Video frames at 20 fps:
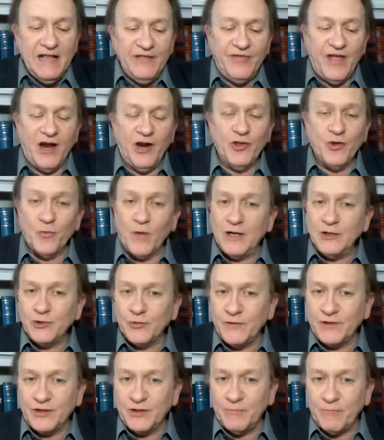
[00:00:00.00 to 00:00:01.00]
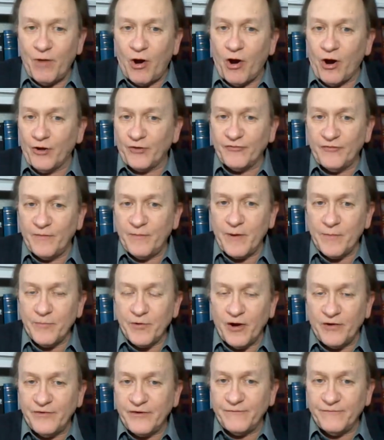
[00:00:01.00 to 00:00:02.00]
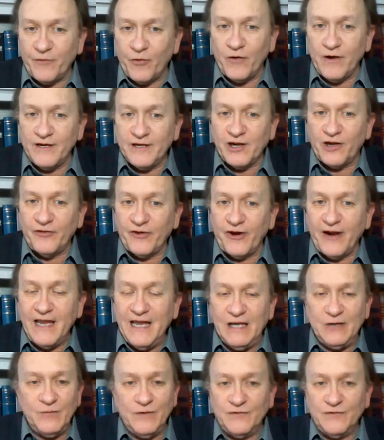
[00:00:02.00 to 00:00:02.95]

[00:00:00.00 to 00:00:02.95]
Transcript: they're the ones with the mark, remember, on their forehead and on their hand.